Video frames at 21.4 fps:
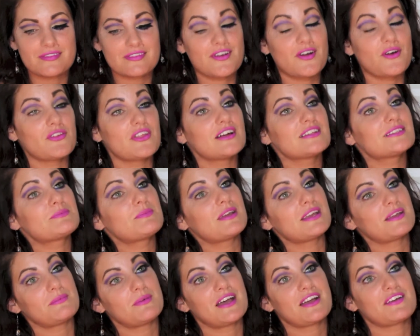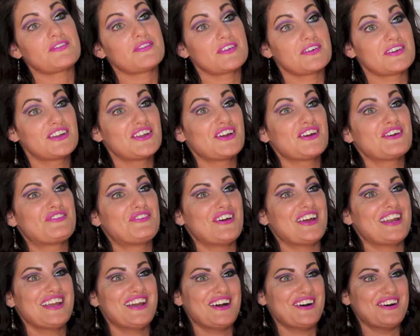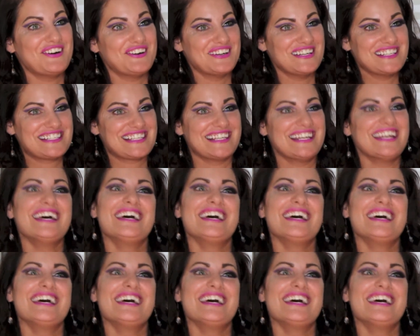Oh, that's that's payback for your video, isn't